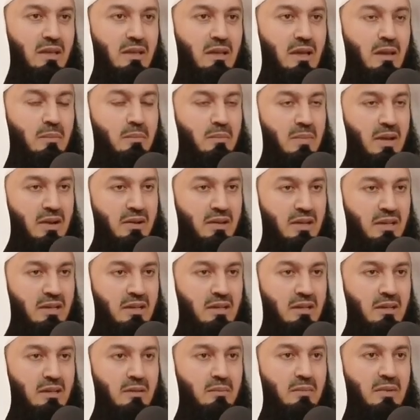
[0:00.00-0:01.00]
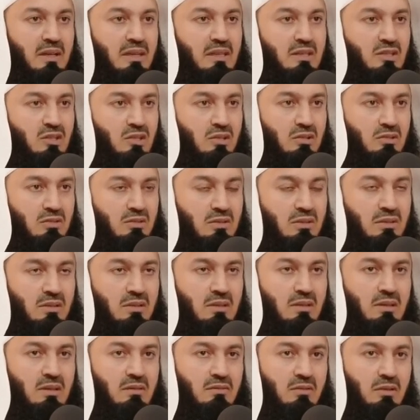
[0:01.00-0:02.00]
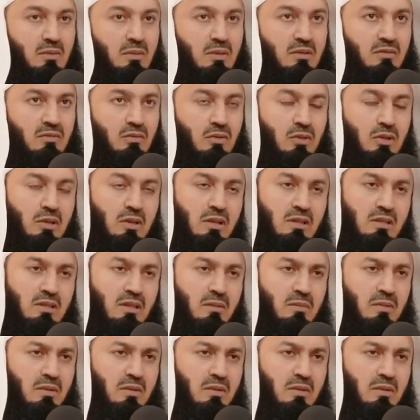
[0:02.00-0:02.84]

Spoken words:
I'm married here, my children and everyone for years.